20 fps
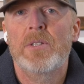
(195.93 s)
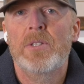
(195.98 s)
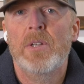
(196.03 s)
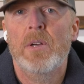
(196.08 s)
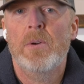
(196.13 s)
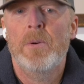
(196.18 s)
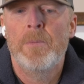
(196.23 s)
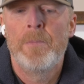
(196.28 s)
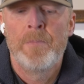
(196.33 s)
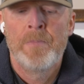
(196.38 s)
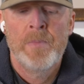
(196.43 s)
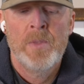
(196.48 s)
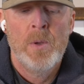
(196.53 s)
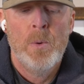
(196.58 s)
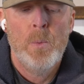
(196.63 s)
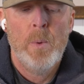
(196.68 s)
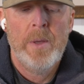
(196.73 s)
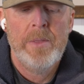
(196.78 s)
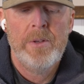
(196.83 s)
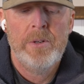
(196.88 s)
So
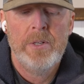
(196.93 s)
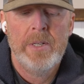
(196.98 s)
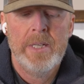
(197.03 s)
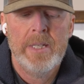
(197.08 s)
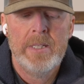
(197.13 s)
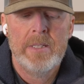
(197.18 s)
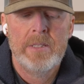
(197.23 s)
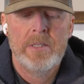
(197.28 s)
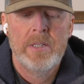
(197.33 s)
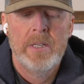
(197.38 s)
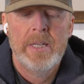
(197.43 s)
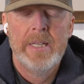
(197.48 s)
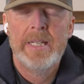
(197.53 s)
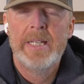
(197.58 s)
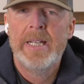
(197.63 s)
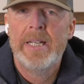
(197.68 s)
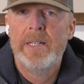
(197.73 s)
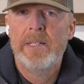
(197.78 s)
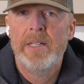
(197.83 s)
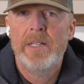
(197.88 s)
whether it's
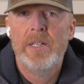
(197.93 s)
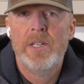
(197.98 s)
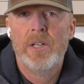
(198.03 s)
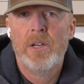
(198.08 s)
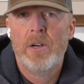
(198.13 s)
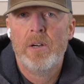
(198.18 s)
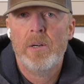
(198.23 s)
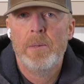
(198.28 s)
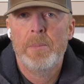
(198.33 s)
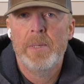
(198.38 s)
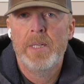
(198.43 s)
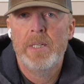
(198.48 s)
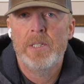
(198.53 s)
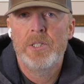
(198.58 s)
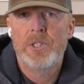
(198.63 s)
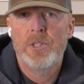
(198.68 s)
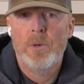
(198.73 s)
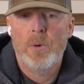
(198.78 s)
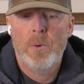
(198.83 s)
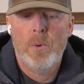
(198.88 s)
getting in the garbage